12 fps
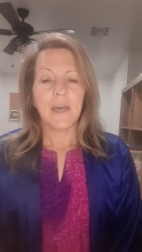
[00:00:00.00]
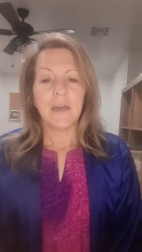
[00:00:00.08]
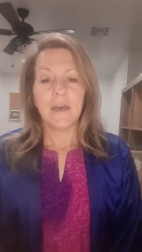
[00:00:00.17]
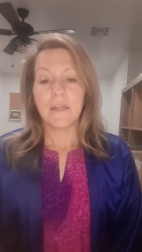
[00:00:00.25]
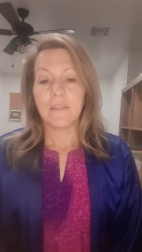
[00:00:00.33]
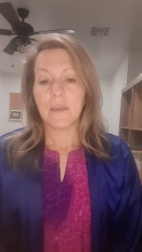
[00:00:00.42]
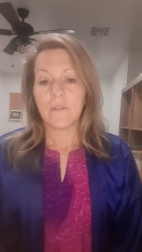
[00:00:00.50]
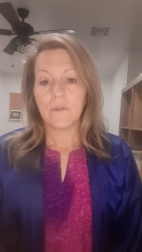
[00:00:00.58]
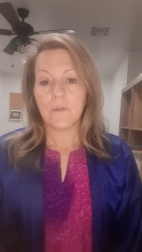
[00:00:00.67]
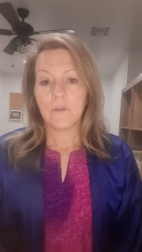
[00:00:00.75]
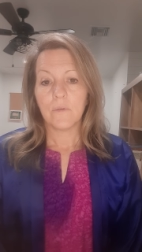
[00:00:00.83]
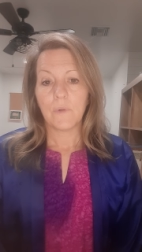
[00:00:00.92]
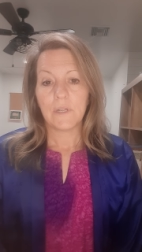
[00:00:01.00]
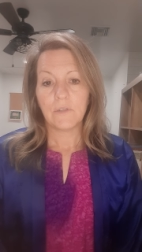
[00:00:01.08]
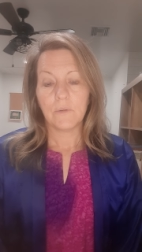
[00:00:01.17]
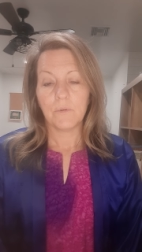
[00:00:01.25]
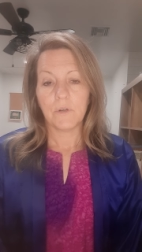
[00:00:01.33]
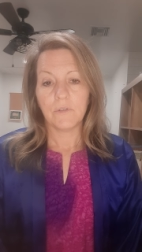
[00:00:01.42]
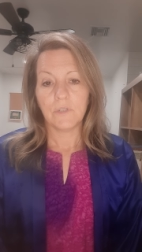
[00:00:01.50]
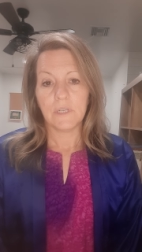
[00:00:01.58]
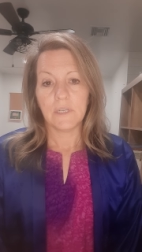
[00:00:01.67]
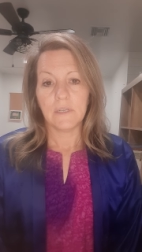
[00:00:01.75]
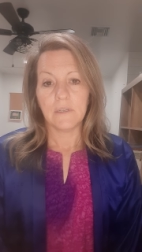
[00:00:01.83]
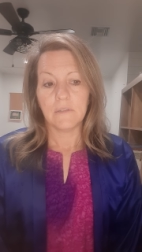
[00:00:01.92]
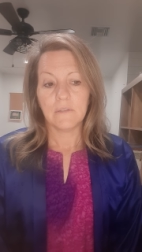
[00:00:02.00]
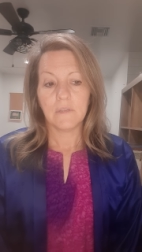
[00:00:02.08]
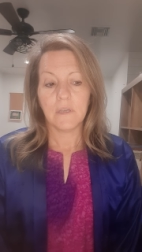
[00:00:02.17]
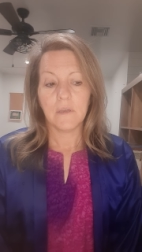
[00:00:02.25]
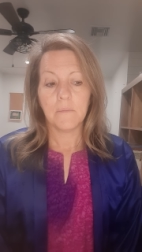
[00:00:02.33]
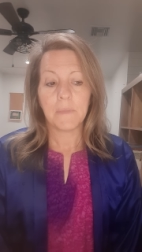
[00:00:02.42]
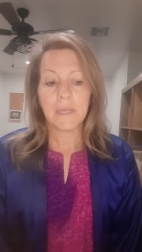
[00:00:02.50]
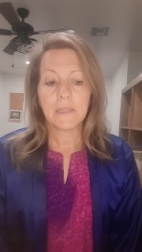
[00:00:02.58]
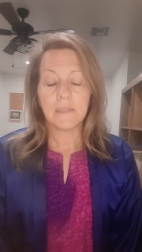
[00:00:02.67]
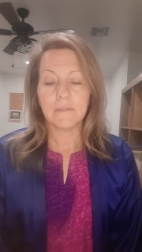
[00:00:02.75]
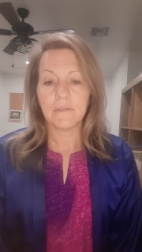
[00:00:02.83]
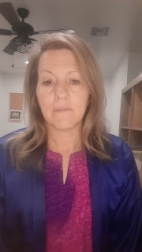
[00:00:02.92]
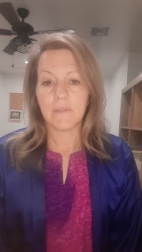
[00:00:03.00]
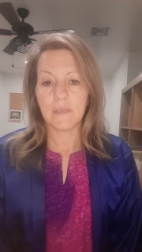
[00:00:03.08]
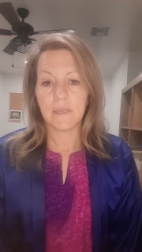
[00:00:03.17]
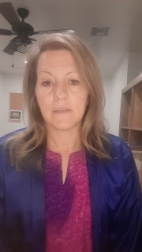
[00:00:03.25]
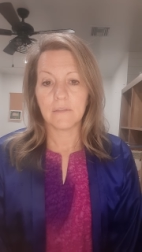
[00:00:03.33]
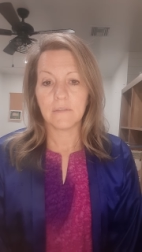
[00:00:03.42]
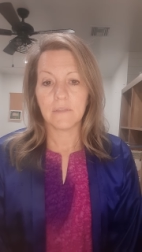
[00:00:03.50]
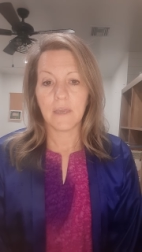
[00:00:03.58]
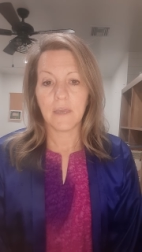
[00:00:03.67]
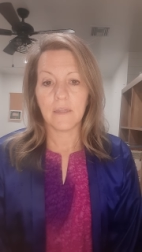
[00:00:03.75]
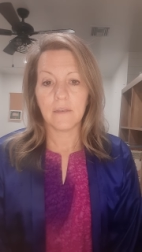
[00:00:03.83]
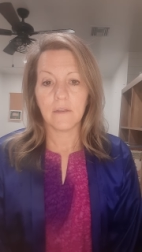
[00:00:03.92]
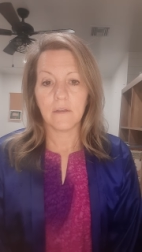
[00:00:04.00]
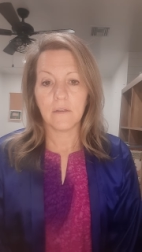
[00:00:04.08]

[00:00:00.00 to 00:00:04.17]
Uh, the other way to approach it is make a list of the things that